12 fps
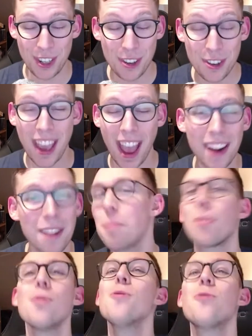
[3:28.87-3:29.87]
You can
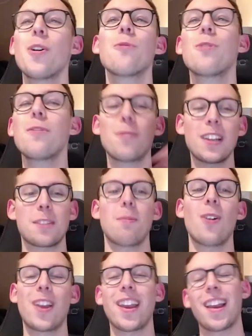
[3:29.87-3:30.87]
improve at reflex
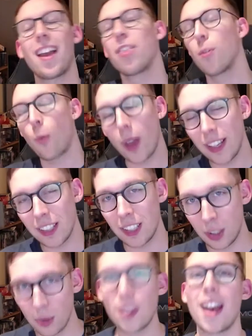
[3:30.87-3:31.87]
blocking, and the way to
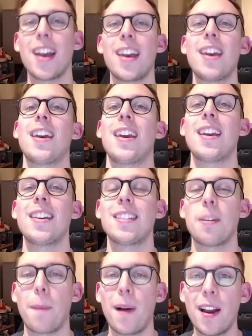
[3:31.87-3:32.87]
do that is
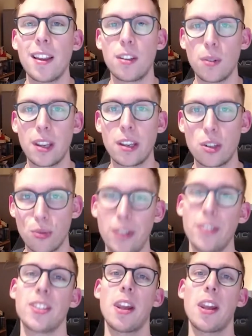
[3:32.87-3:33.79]
by doing drills.